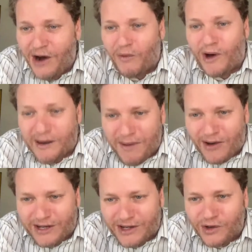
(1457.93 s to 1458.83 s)
What
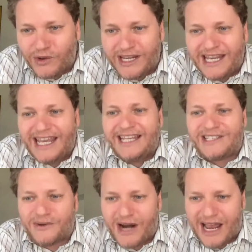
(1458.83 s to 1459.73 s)
about including
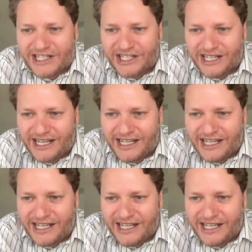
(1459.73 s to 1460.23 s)
interaction